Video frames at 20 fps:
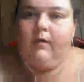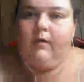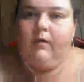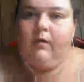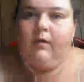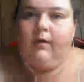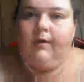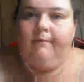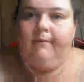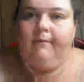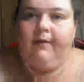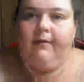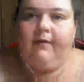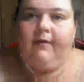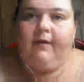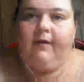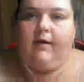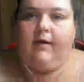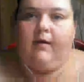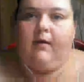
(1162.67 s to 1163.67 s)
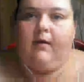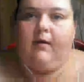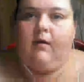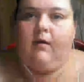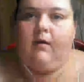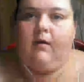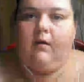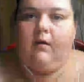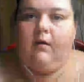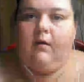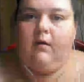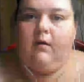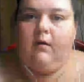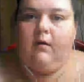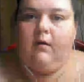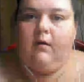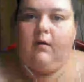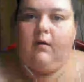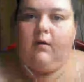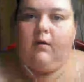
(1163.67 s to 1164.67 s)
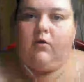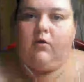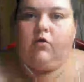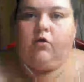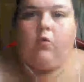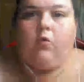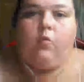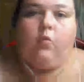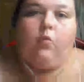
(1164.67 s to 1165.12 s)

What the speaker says: Let me think. So,